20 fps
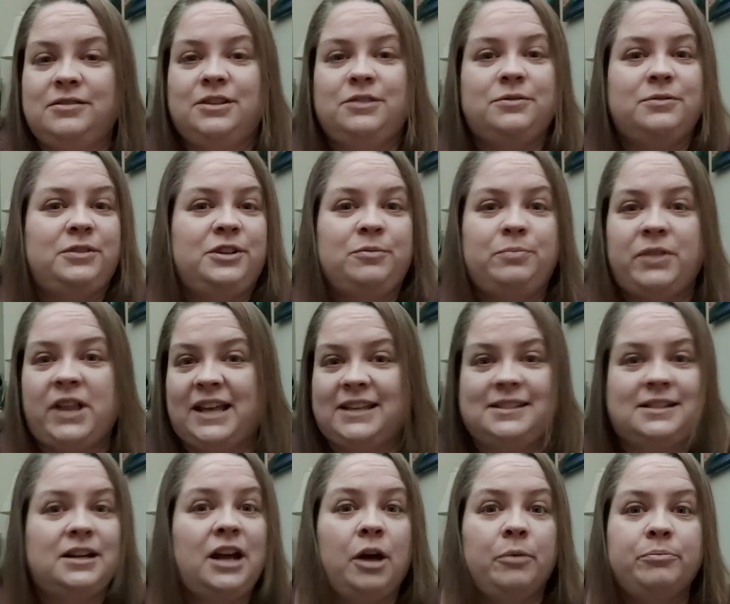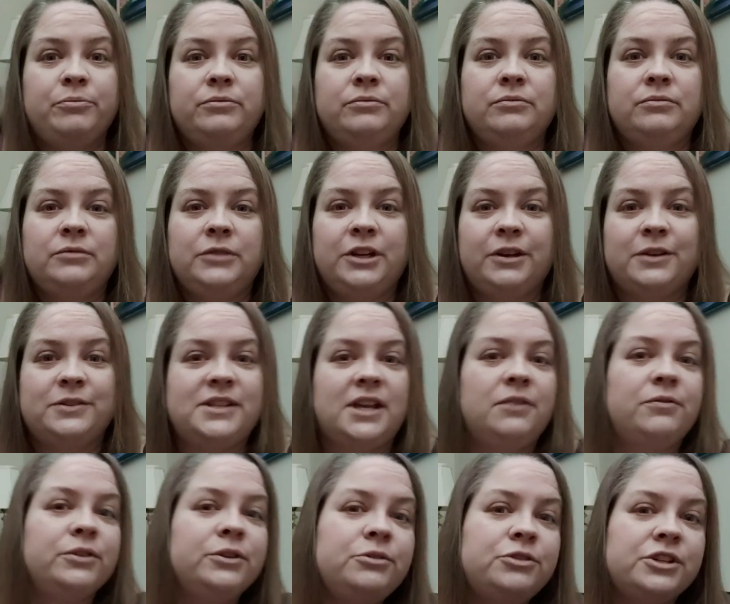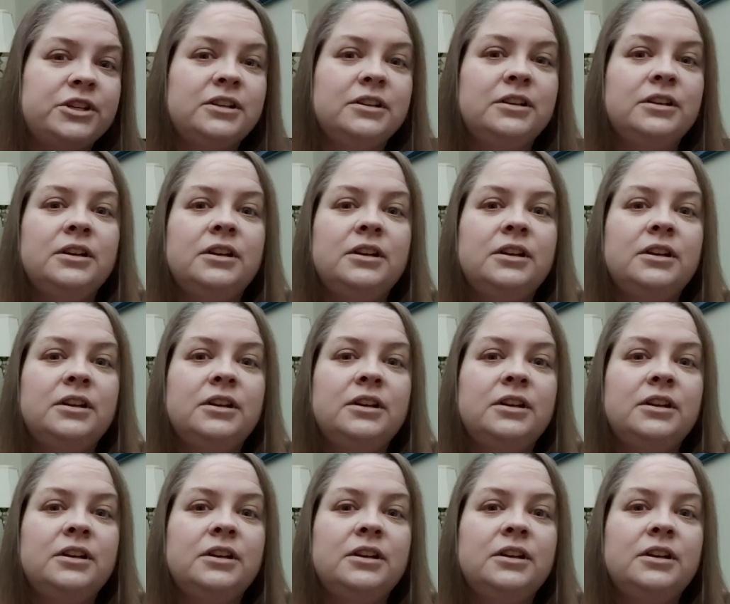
You blast it up. You're outside of illusion.